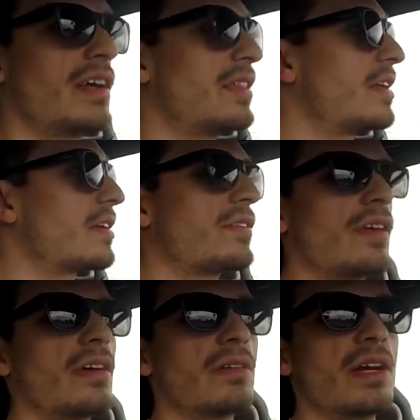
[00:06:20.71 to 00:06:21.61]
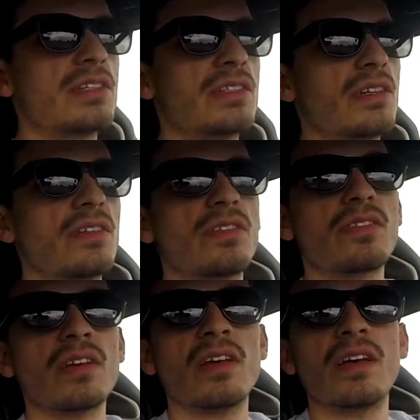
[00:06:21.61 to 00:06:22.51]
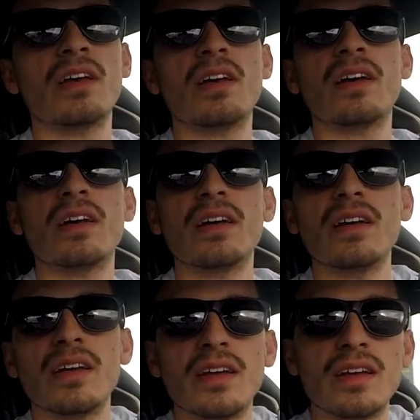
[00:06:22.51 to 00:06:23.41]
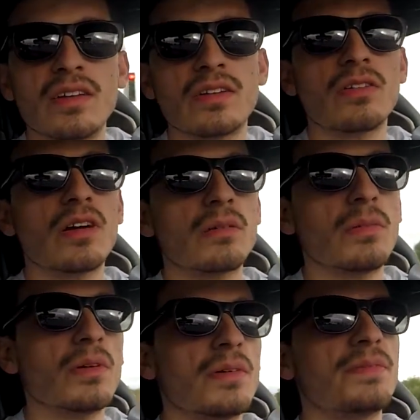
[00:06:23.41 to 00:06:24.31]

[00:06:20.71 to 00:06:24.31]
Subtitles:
The acceleration is incredible.